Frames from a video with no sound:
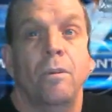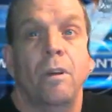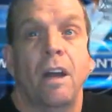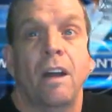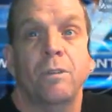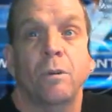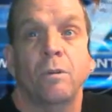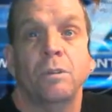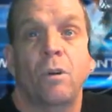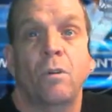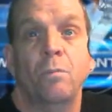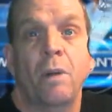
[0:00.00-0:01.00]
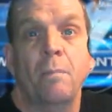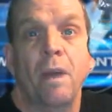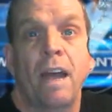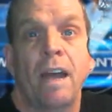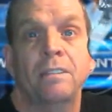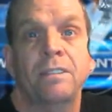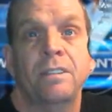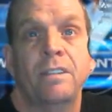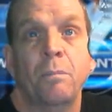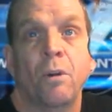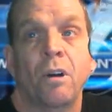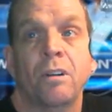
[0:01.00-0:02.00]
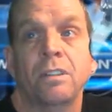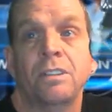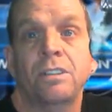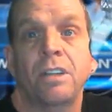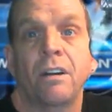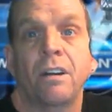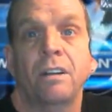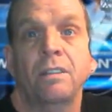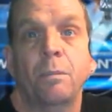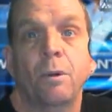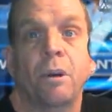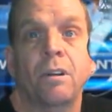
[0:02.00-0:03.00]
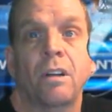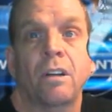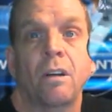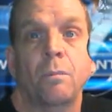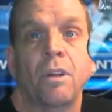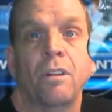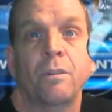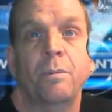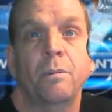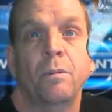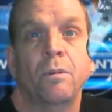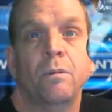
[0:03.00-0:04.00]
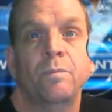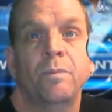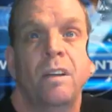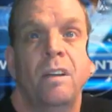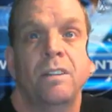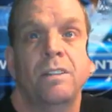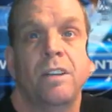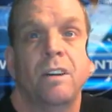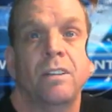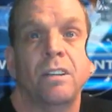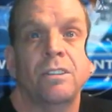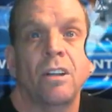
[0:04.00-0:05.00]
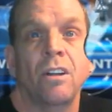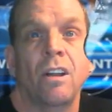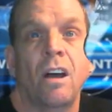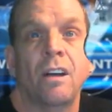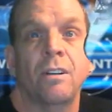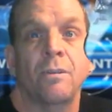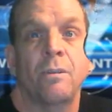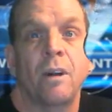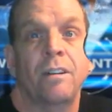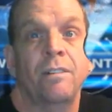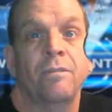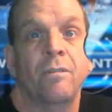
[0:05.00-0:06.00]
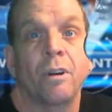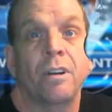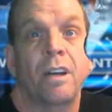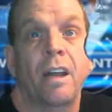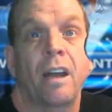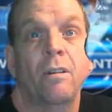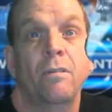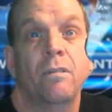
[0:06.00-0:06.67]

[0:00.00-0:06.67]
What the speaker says: After it was owned by Matt, and they brought on Sarah, and they brought on a couple other people. Sarah does a lot of the writing for it now.